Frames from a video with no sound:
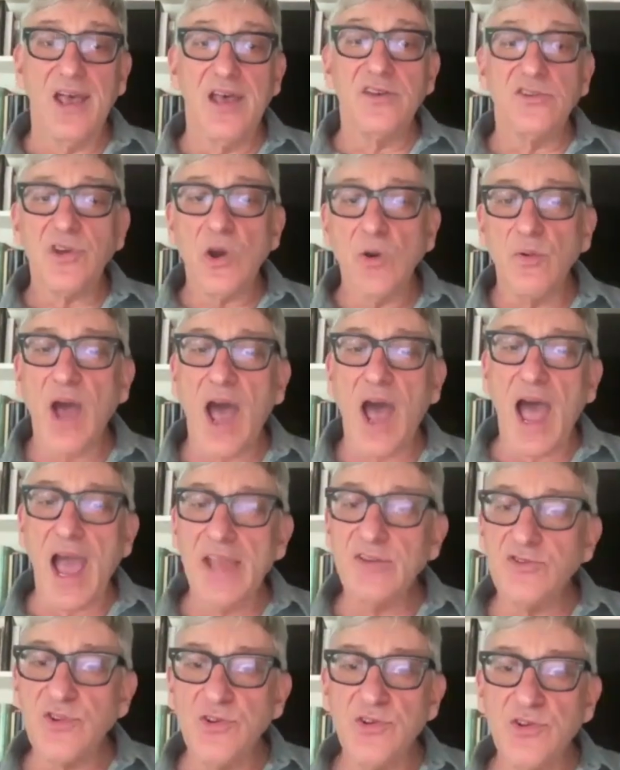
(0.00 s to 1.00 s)
So I
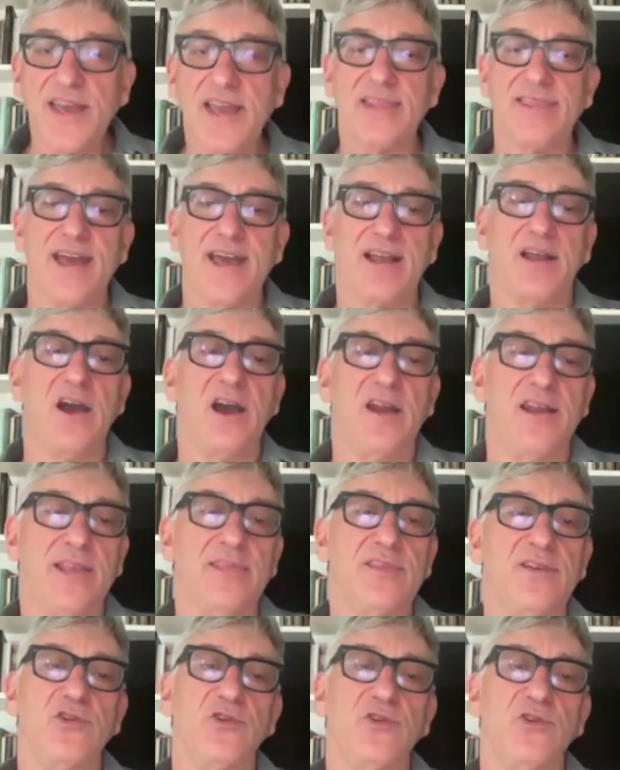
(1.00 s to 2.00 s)
do think that cutting
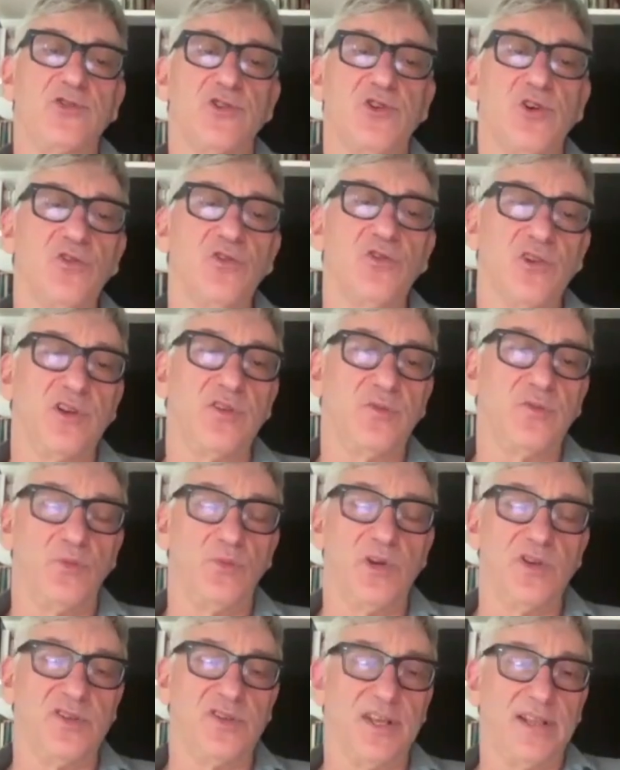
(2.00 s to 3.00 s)
The Duke's Children
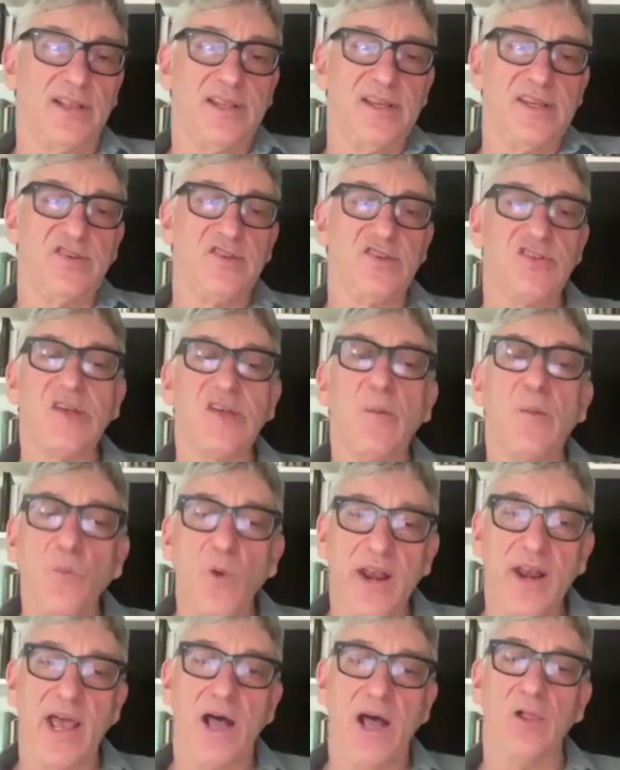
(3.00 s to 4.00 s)
was at least
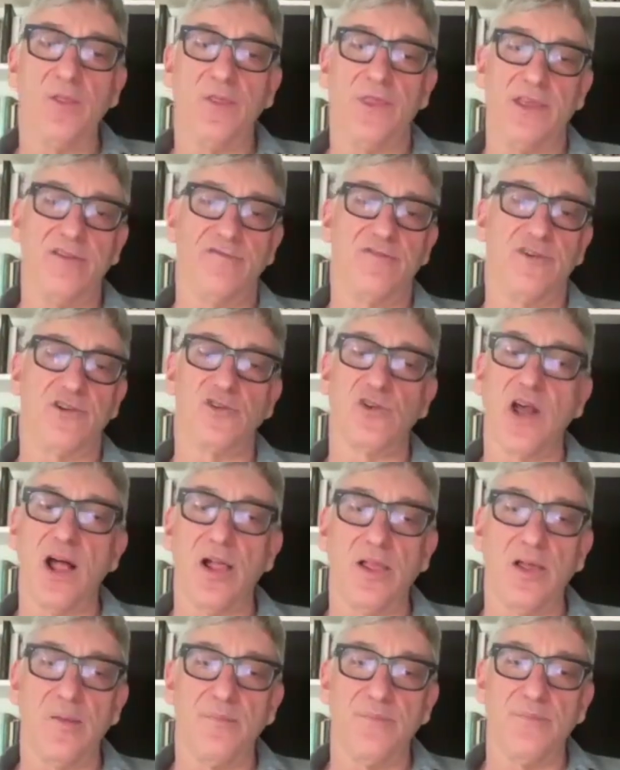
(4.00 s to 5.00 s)
somewhat healthy for
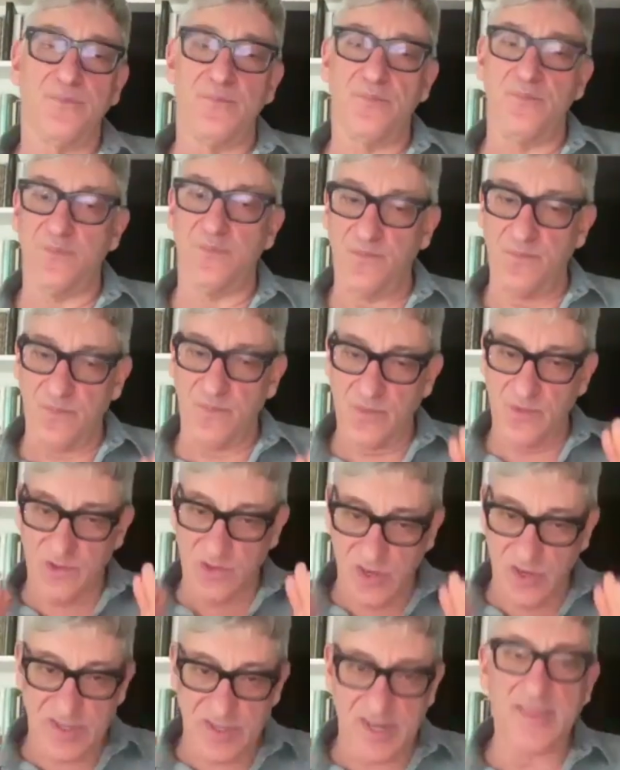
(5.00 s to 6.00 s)
Trollope,
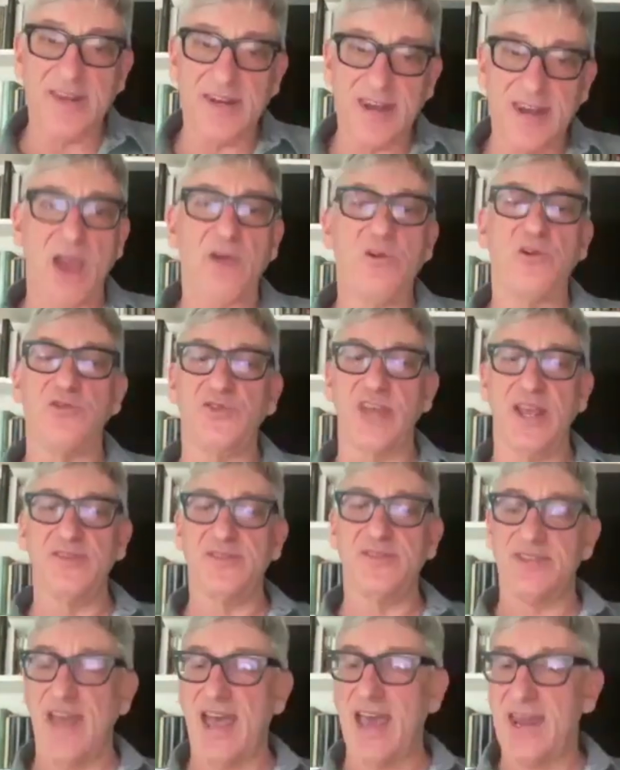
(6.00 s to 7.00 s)
just in the narrow
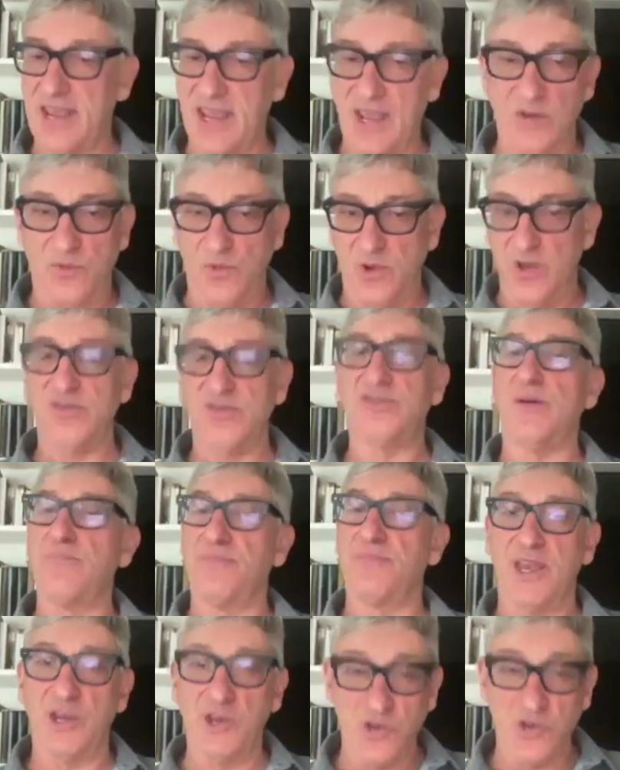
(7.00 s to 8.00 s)
sense that it was
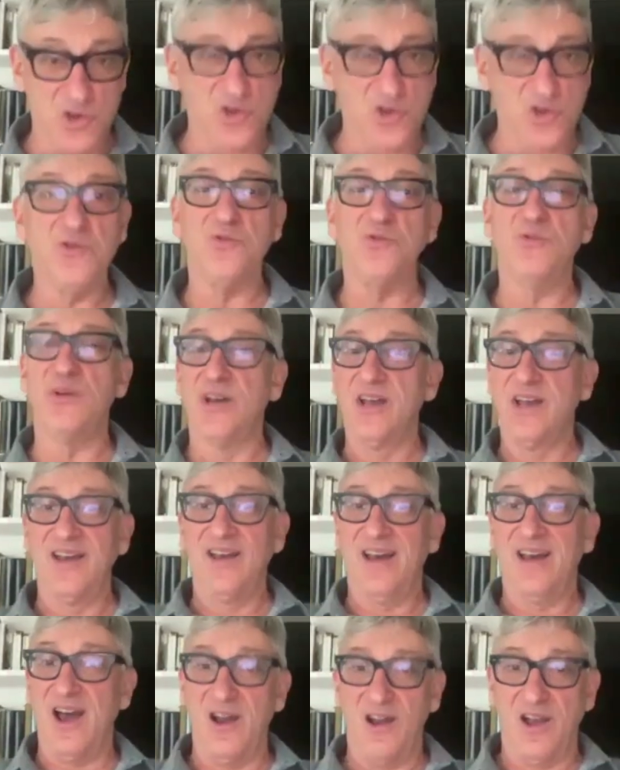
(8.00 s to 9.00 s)
something new,
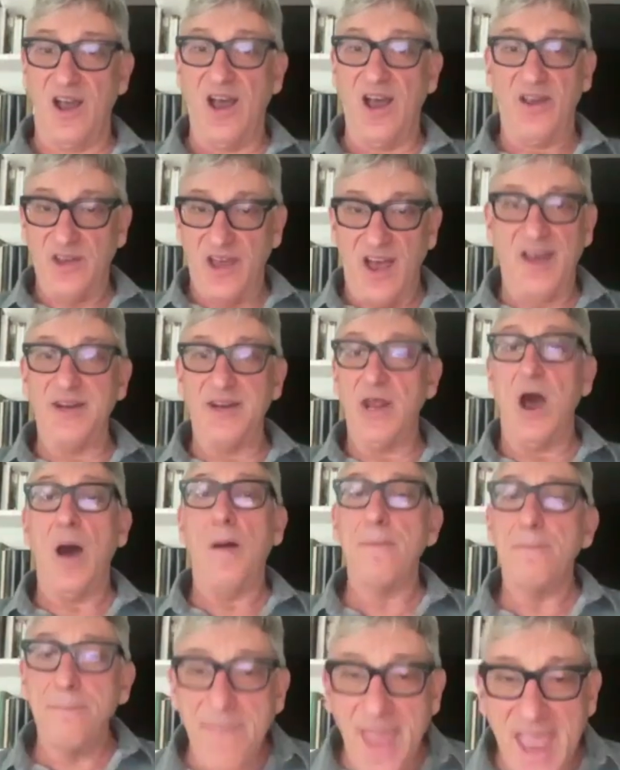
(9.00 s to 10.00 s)
a
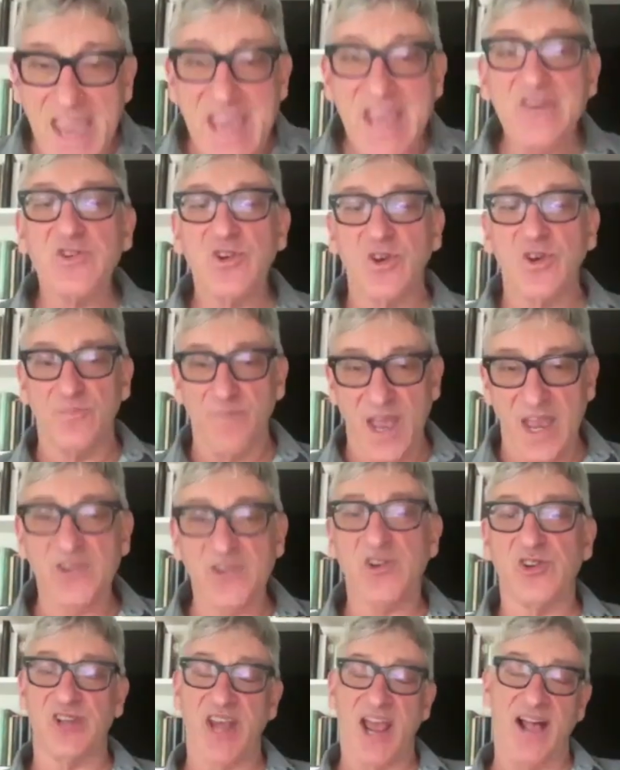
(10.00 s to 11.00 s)
major,
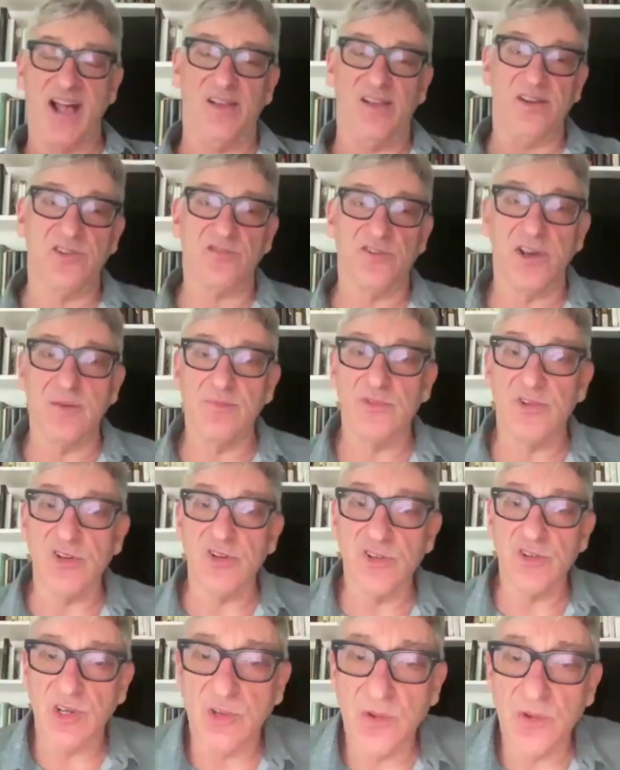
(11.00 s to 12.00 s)
major challenge for him to
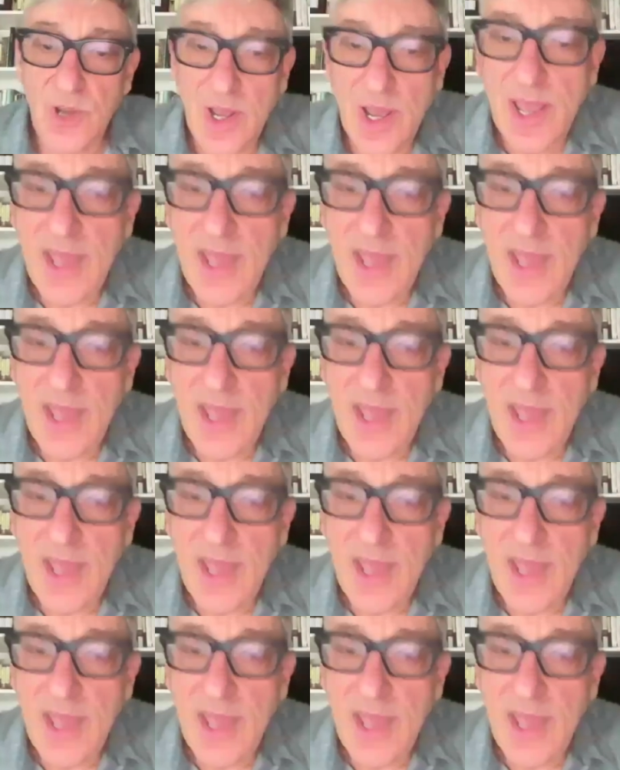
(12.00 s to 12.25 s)
do,